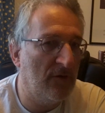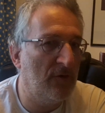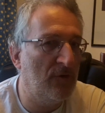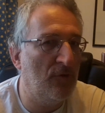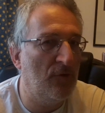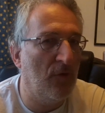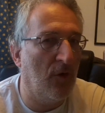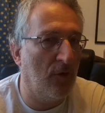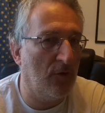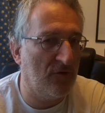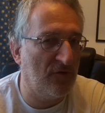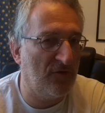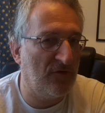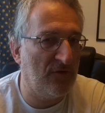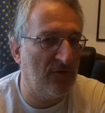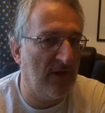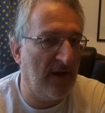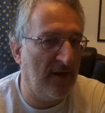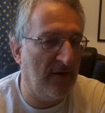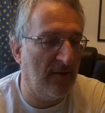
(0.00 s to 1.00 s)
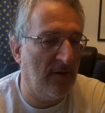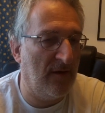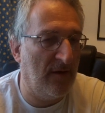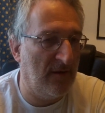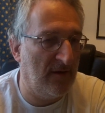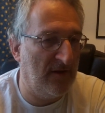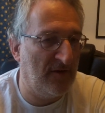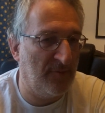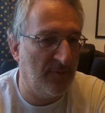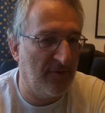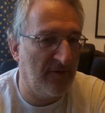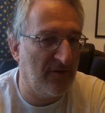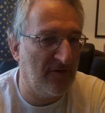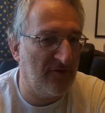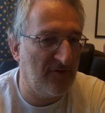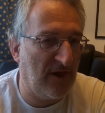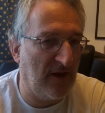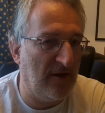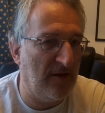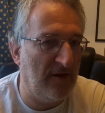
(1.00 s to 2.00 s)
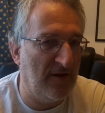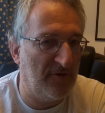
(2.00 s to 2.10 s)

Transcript: not Elizabeth Costello.